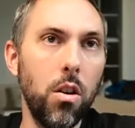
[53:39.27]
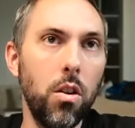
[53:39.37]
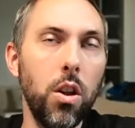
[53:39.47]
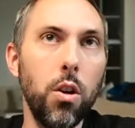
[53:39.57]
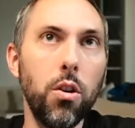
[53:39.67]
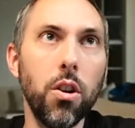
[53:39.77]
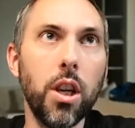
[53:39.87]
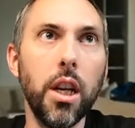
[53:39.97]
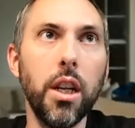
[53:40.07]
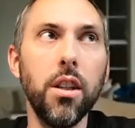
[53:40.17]
you're
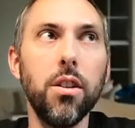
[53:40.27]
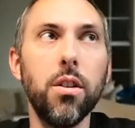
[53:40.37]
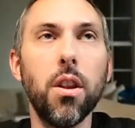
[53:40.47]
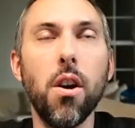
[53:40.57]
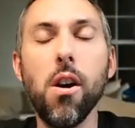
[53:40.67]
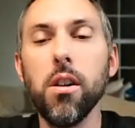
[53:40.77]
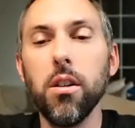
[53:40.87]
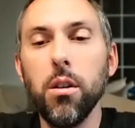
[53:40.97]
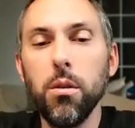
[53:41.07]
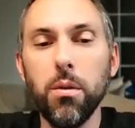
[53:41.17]
getting to the heart
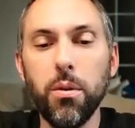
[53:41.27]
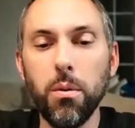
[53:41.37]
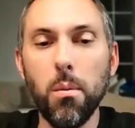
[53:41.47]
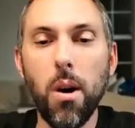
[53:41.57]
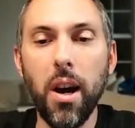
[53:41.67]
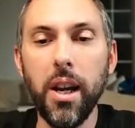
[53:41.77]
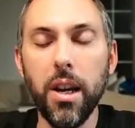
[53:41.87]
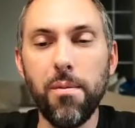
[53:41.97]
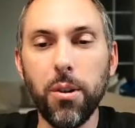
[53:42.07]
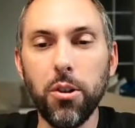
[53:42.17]
of why
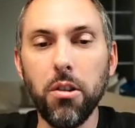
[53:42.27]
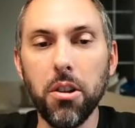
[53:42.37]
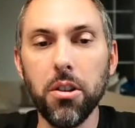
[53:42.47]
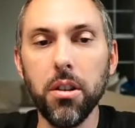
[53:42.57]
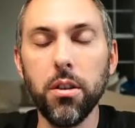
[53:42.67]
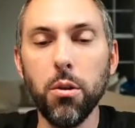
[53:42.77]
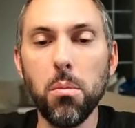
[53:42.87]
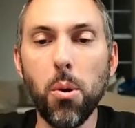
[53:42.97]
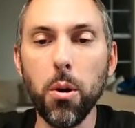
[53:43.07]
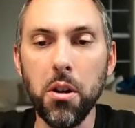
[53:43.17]
infrastructure is so
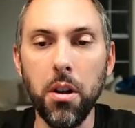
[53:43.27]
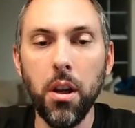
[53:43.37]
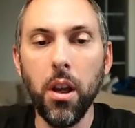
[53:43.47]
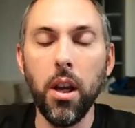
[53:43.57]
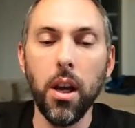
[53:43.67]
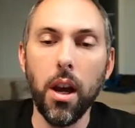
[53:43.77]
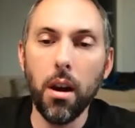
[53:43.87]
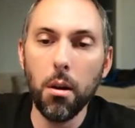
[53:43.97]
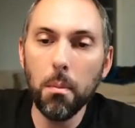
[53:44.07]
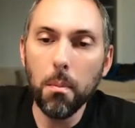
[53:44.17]
important.
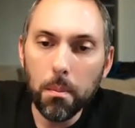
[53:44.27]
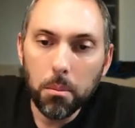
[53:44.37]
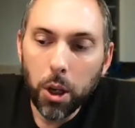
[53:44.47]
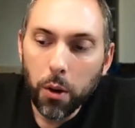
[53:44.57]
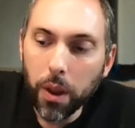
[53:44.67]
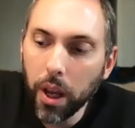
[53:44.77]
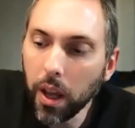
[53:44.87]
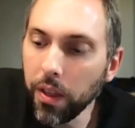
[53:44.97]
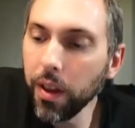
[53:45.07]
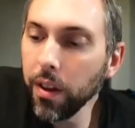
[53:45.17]

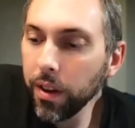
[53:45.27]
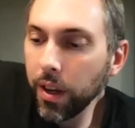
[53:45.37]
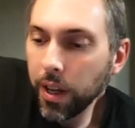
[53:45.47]
The